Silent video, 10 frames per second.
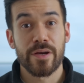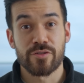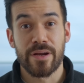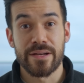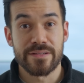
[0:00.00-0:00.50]
a
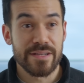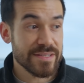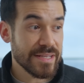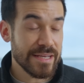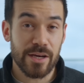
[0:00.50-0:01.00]
trend to
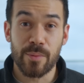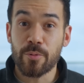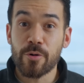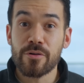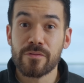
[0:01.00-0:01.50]
seek
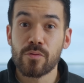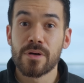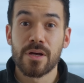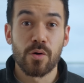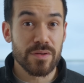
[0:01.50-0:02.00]
approval
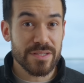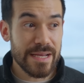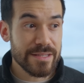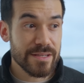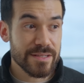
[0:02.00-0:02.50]
or
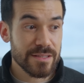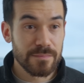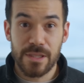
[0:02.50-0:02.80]
status,